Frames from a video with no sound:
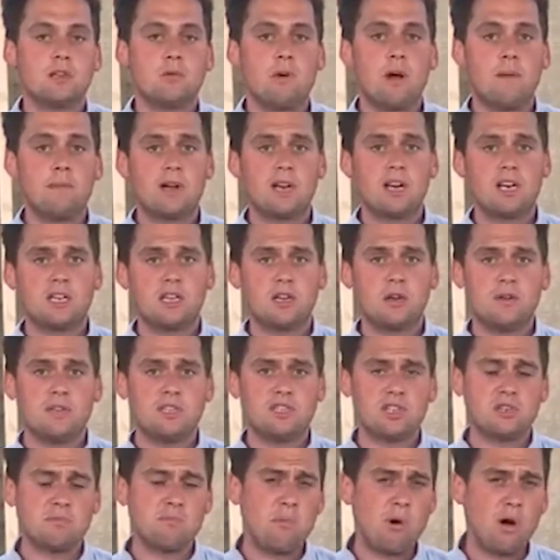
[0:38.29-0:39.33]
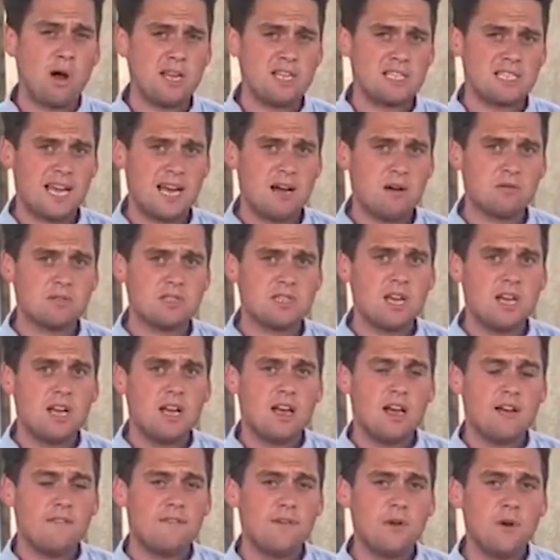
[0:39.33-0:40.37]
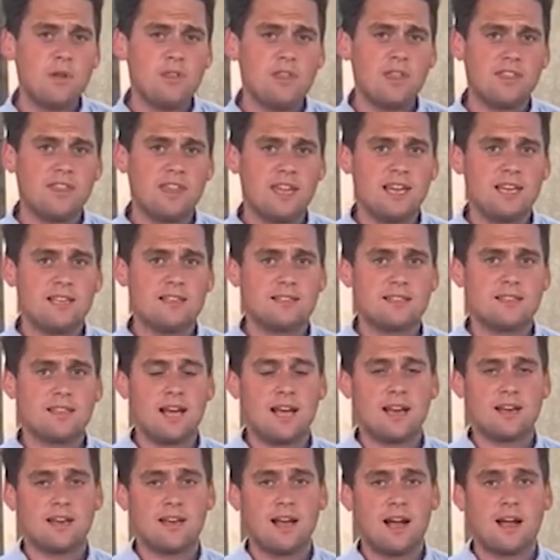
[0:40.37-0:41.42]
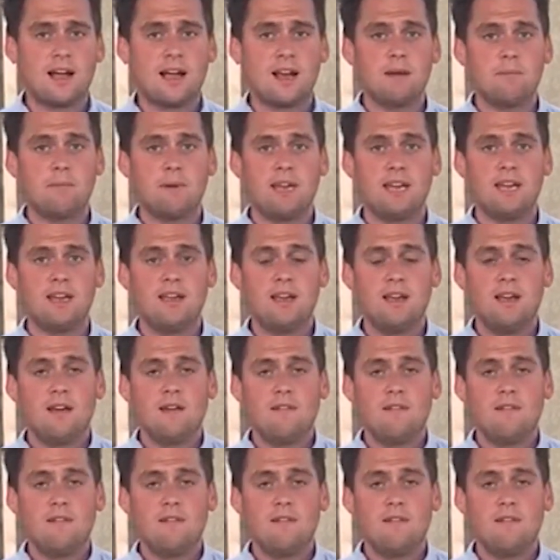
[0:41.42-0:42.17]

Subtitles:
So what I'm going to do is just point out a few of the things that are going to be